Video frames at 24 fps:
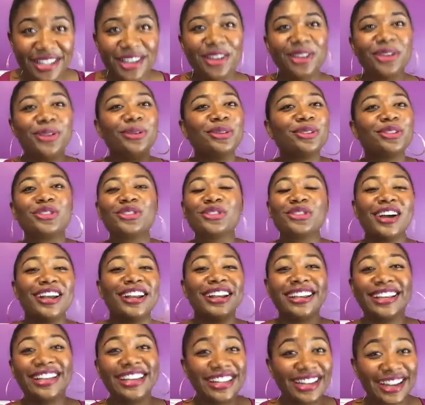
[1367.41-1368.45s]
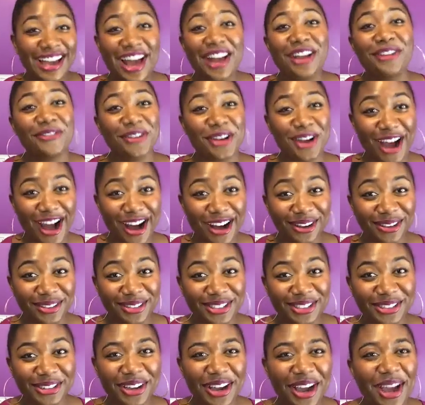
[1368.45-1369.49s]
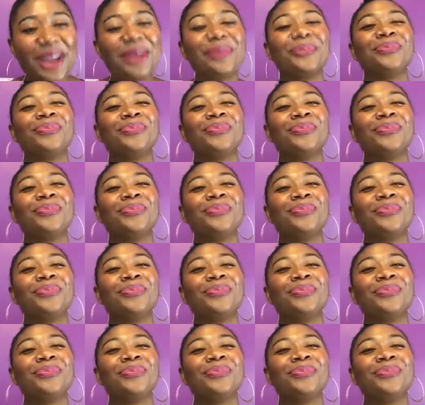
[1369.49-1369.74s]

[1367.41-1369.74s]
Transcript: You were just trying to get it out of your house, okay?